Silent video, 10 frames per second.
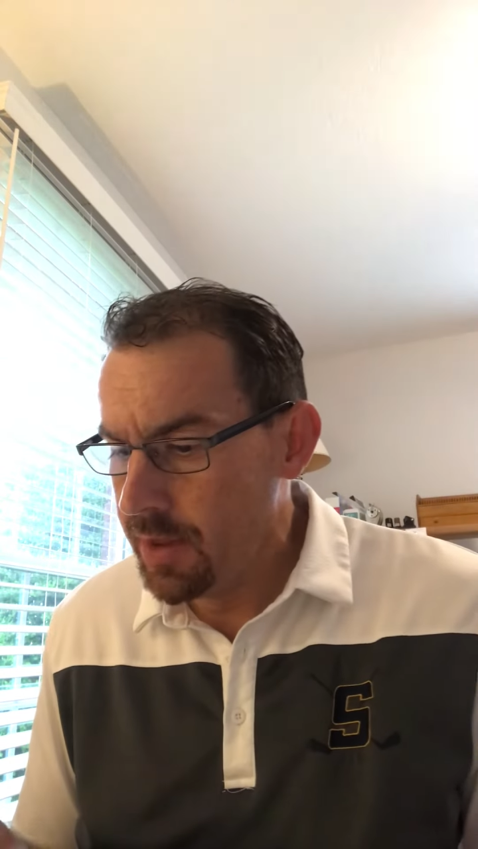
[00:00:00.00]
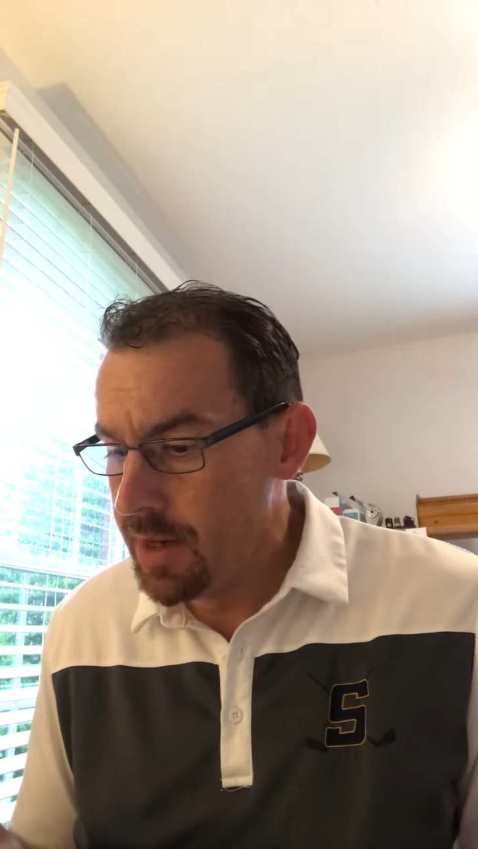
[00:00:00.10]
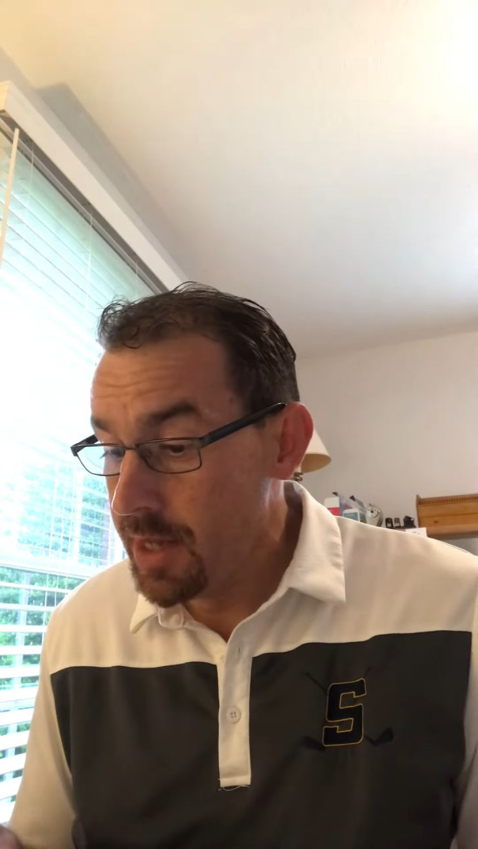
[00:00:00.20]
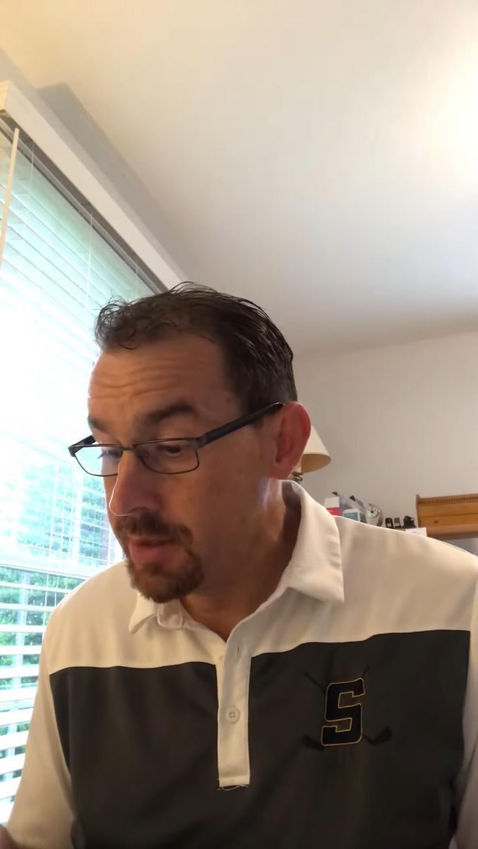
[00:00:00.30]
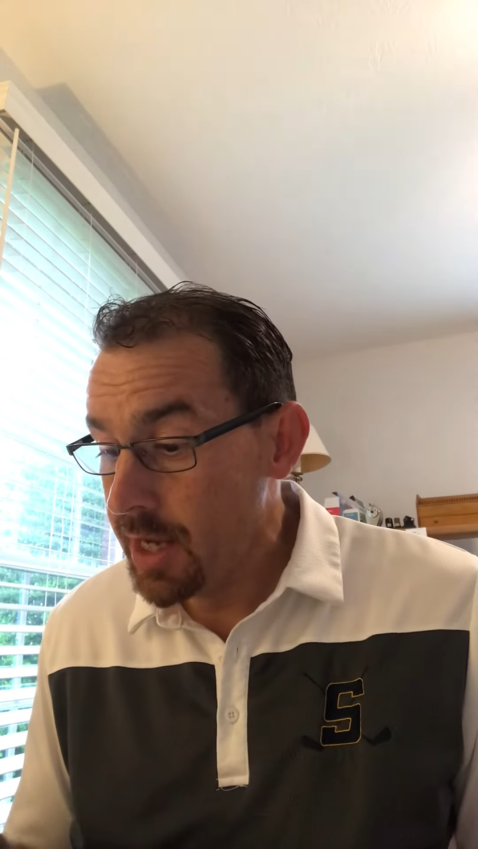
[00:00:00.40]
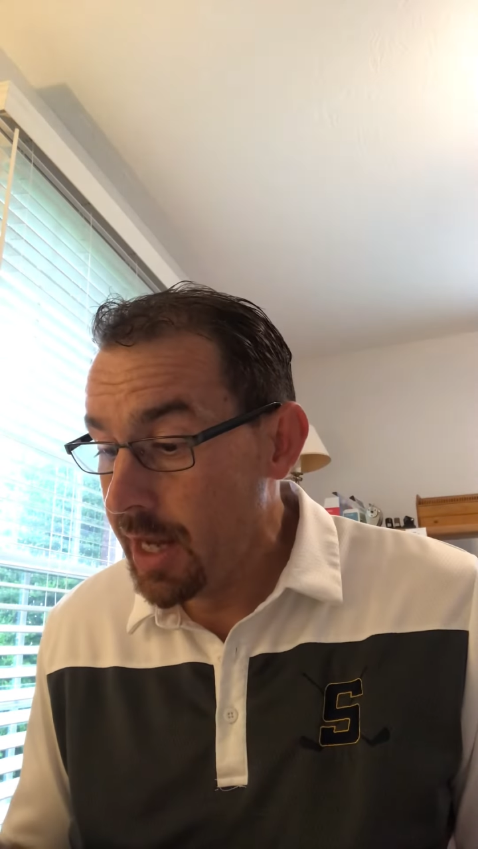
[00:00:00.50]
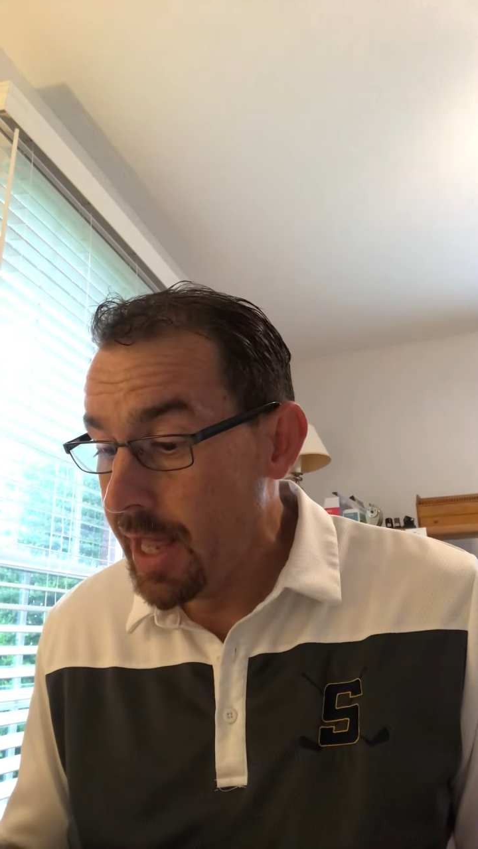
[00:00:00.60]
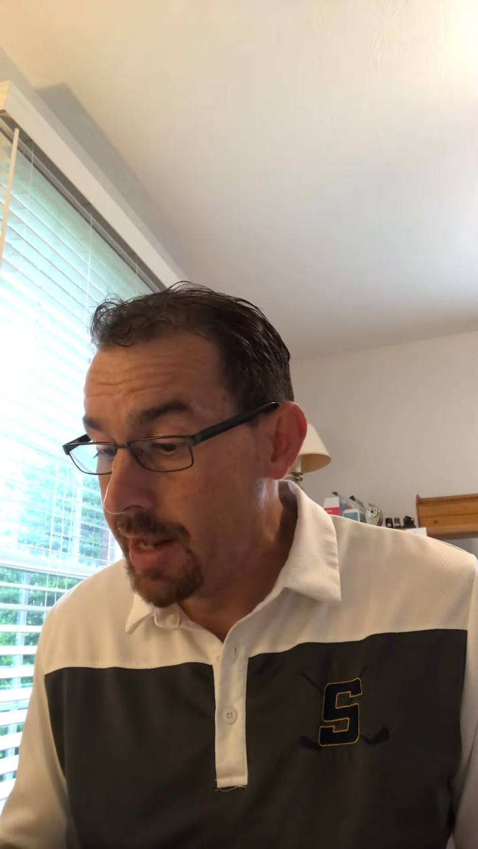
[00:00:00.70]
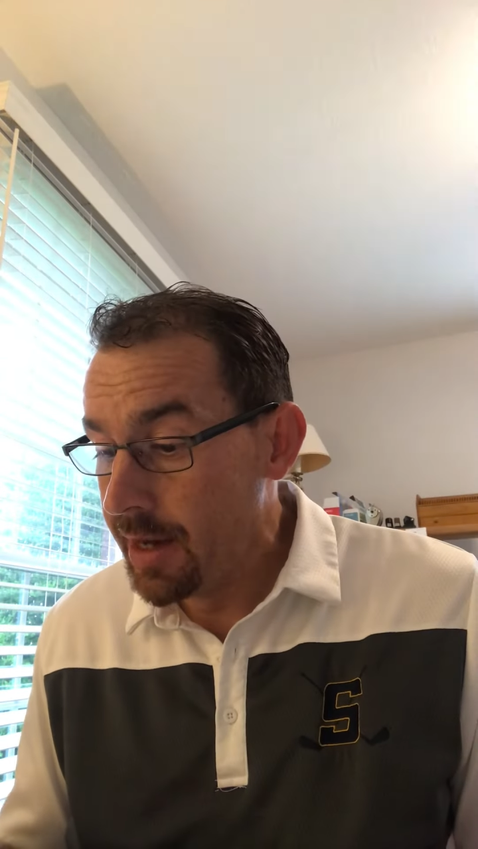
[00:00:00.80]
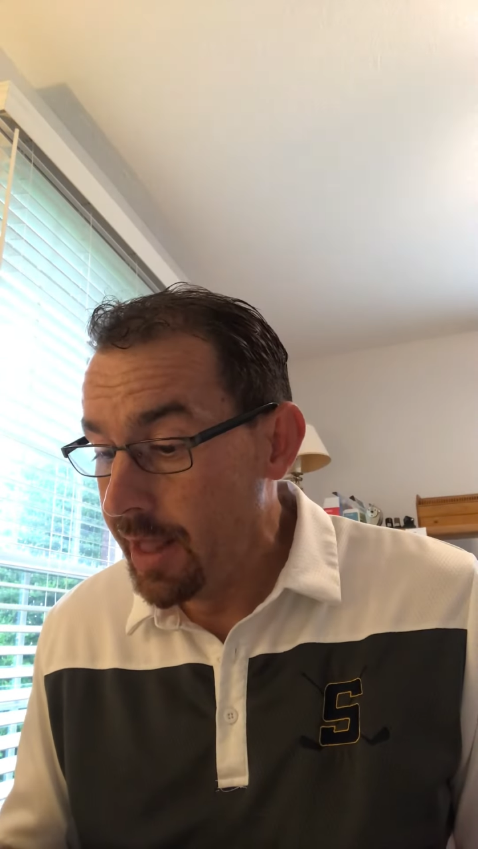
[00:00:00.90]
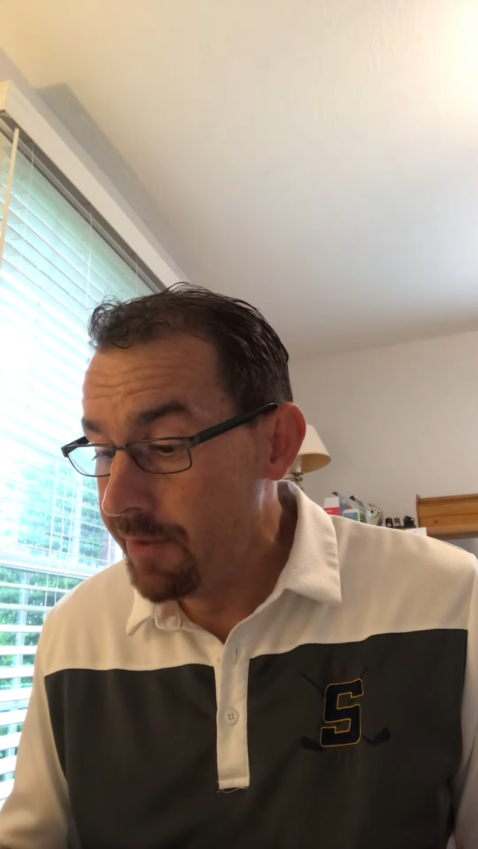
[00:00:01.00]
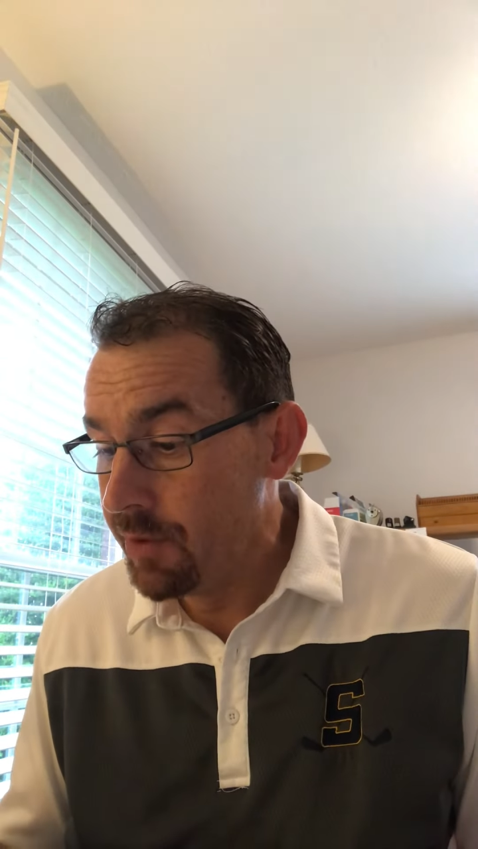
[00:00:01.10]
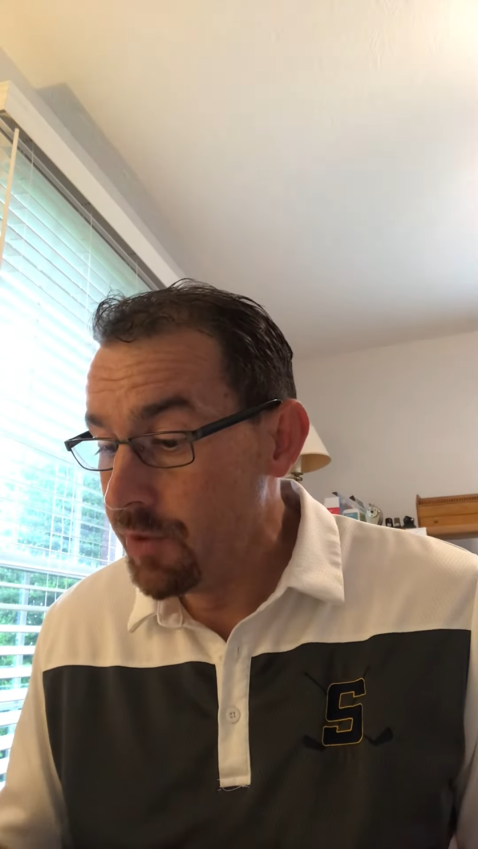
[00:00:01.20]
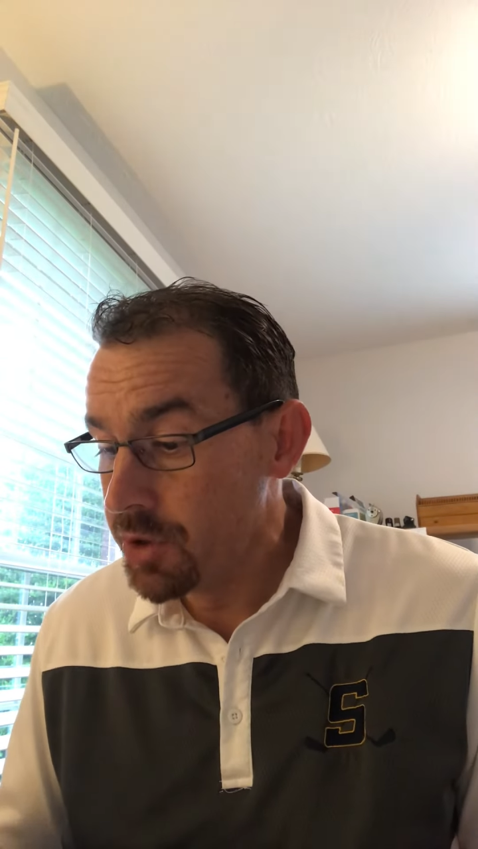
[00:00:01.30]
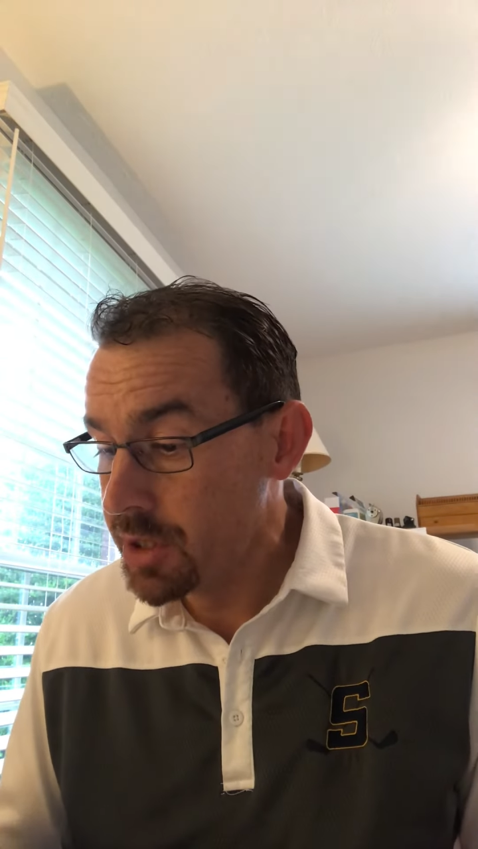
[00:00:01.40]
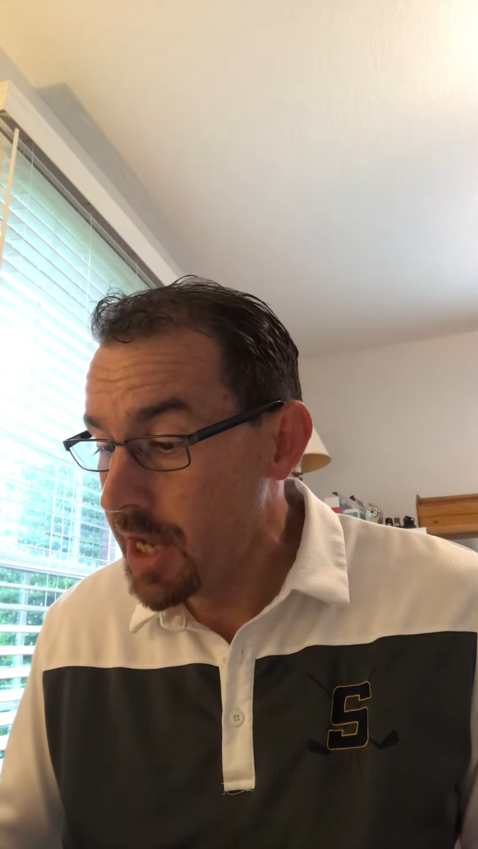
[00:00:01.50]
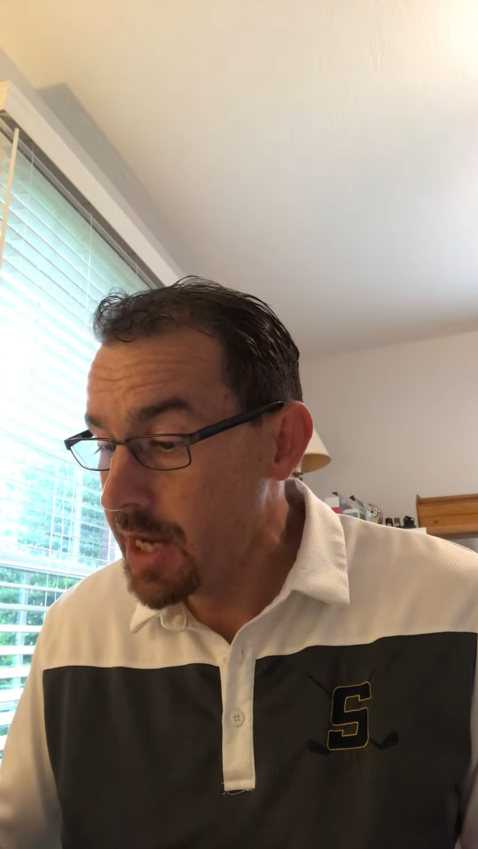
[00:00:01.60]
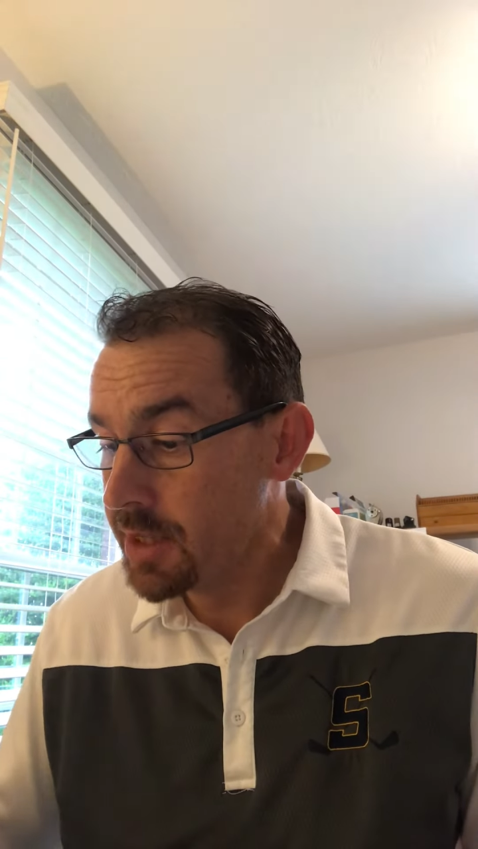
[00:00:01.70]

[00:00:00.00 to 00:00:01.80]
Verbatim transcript: And then Isaiah 11, verse 9,